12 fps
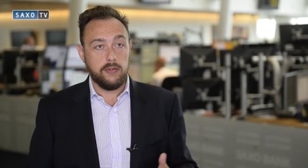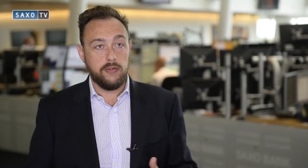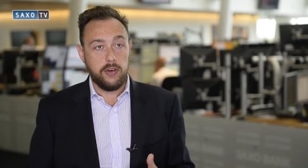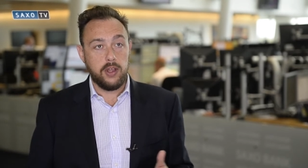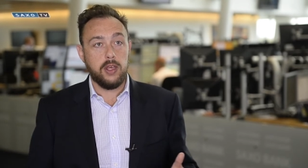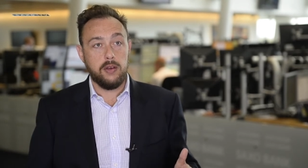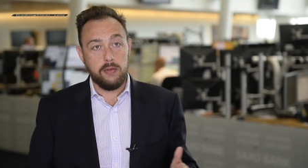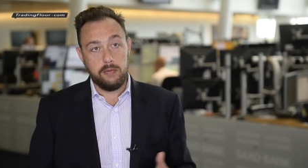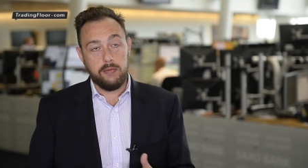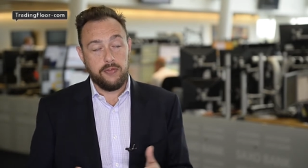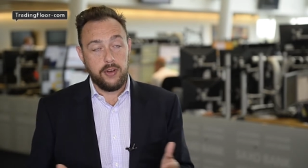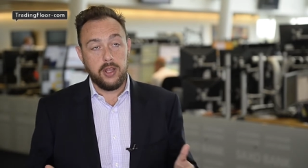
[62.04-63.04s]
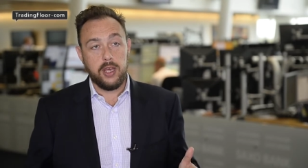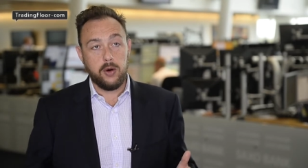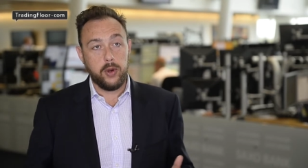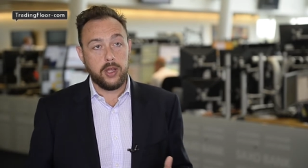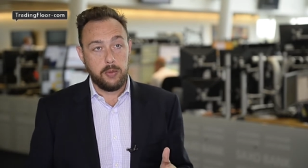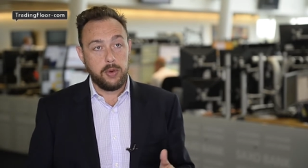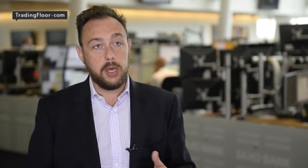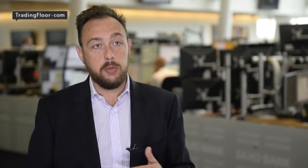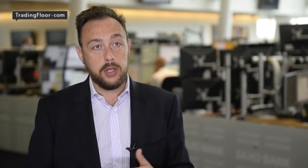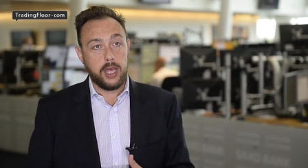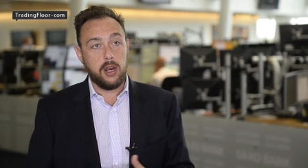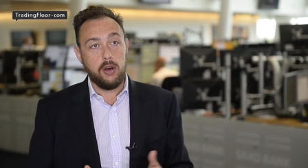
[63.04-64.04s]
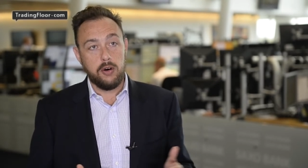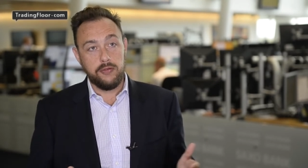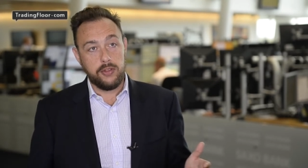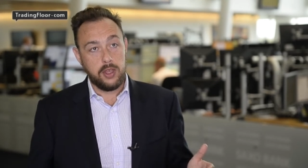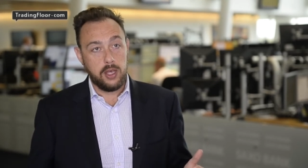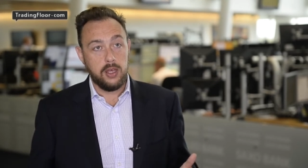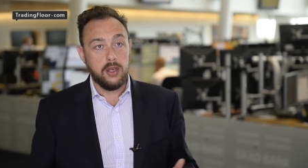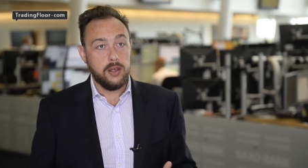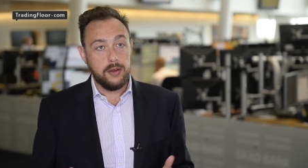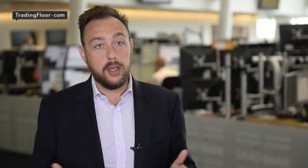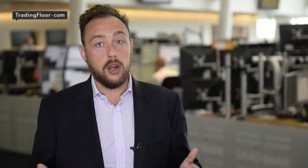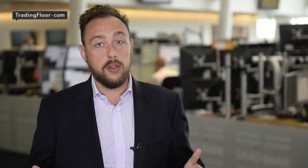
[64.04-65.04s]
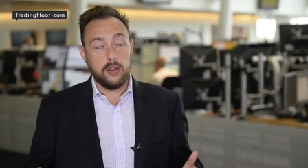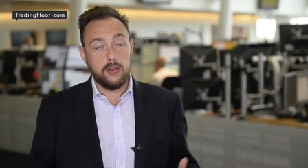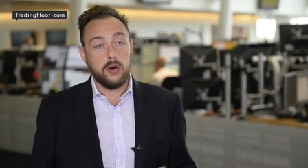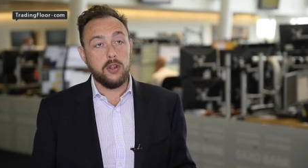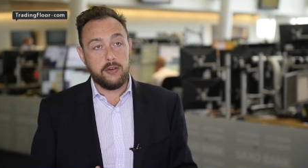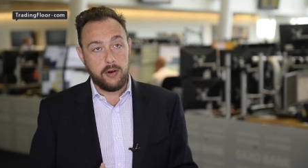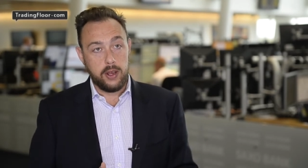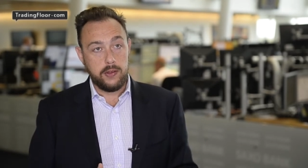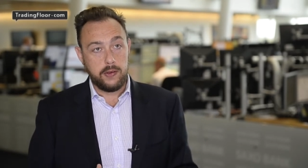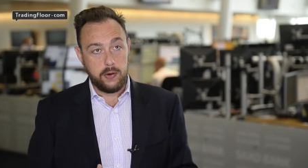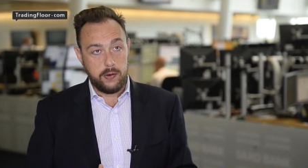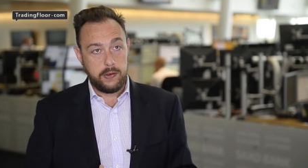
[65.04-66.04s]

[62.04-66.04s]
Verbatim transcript: fairly, fairly quickly people getting off the, you know, the dollar train, so to